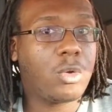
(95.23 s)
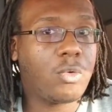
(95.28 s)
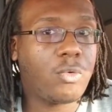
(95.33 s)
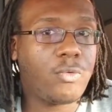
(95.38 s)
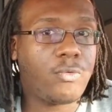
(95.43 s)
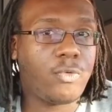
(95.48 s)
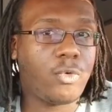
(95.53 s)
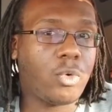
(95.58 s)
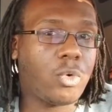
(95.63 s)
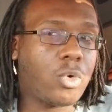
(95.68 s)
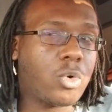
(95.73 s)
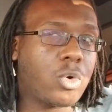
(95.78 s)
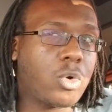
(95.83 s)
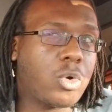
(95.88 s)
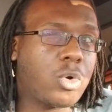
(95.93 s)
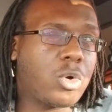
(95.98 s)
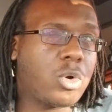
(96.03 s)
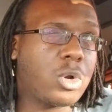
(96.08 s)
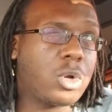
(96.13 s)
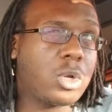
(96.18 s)

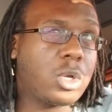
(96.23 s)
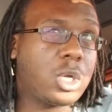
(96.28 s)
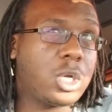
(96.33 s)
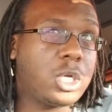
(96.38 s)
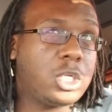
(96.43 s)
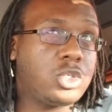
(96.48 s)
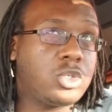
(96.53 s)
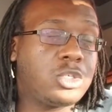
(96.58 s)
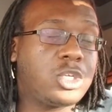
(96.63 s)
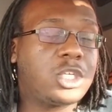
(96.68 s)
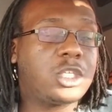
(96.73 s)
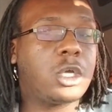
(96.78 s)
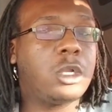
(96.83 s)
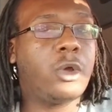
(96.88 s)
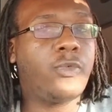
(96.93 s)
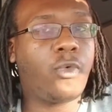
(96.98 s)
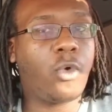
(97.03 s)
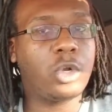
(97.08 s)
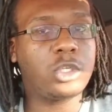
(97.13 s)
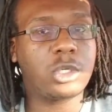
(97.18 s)
400, just under
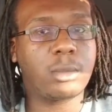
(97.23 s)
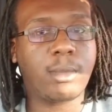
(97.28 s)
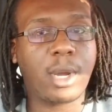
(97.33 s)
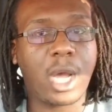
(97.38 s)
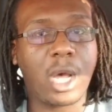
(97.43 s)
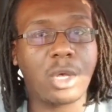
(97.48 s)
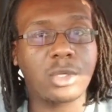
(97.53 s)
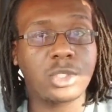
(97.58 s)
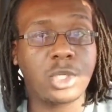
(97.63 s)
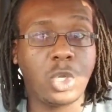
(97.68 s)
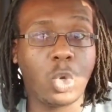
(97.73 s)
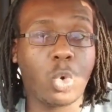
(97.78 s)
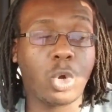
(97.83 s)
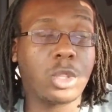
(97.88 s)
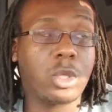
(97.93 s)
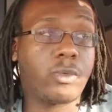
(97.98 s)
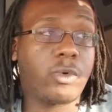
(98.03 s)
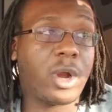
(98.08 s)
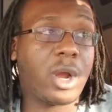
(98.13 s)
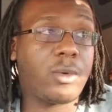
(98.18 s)
400 miles north
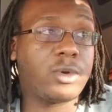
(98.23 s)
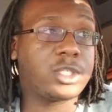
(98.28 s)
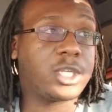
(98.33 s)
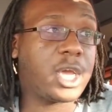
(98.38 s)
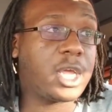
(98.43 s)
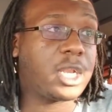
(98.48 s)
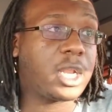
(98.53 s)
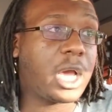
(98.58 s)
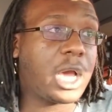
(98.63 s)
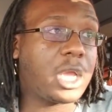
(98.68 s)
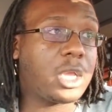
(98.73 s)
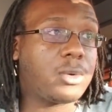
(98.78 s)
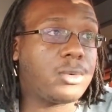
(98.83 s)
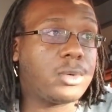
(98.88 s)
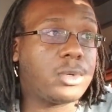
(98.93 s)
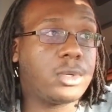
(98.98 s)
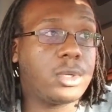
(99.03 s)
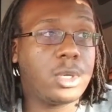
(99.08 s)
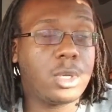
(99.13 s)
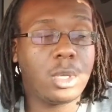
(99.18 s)
of where I was at in Iowa.
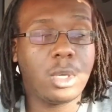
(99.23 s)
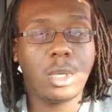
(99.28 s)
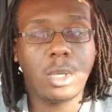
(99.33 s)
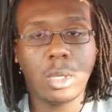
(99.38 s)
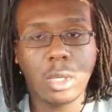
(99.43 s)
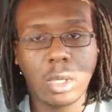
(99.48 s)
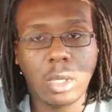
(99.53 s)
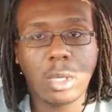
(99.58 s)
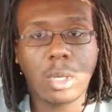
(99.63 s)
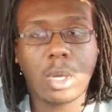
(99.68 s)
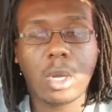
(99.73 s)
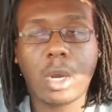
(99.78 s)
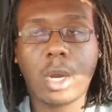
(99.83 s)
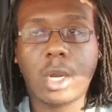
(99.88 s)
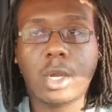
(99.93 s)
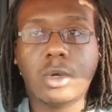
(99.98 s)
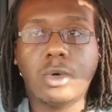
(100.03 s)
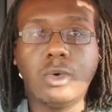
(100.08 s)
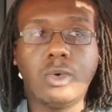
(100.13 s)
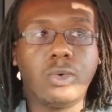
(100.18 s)
All
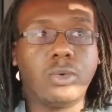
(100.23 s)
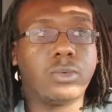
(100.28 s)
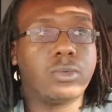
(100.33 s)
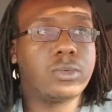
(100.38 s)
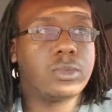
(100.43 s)
right, cool.